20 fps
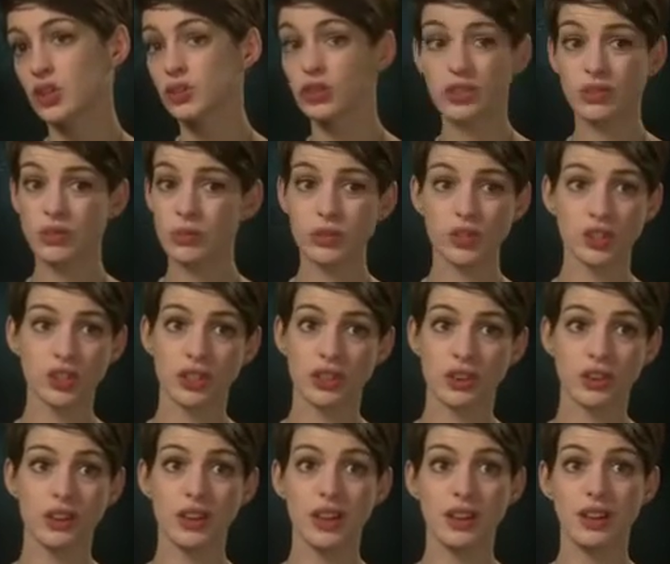Just from the
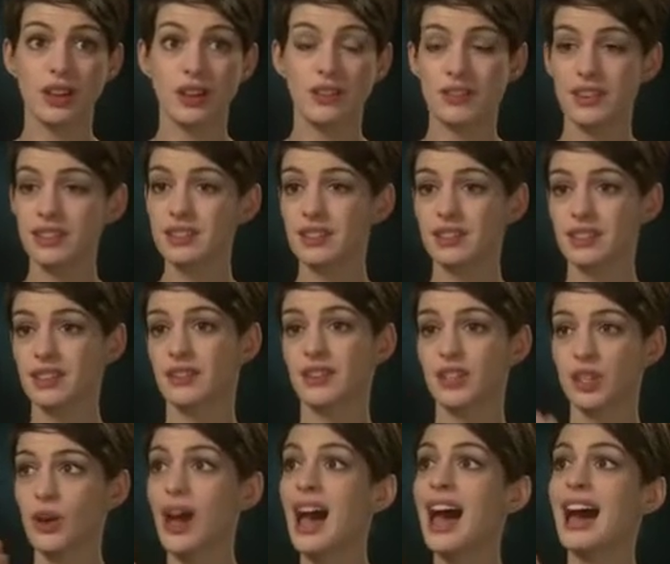sheer physics of it,
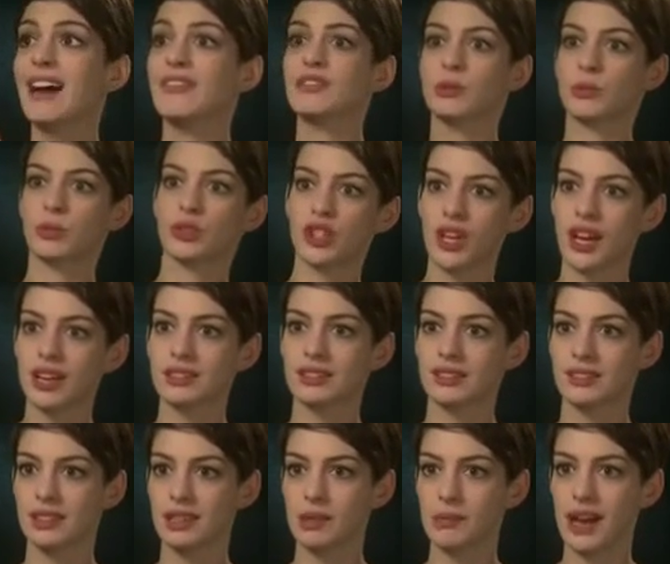you have to
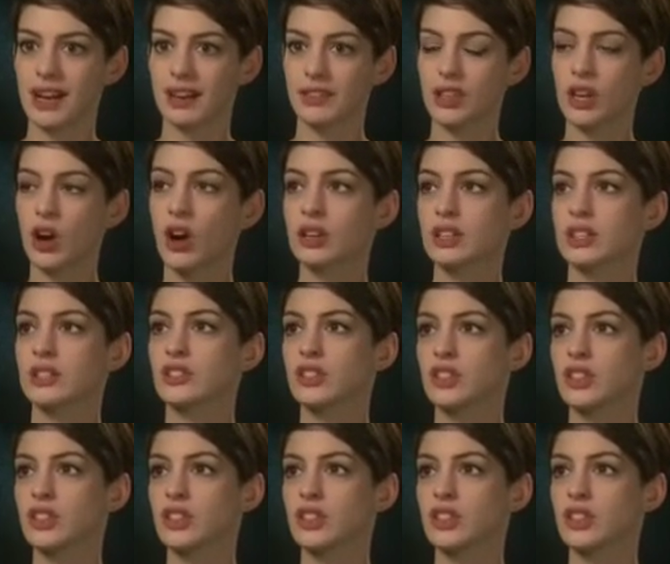project to the back of the audience.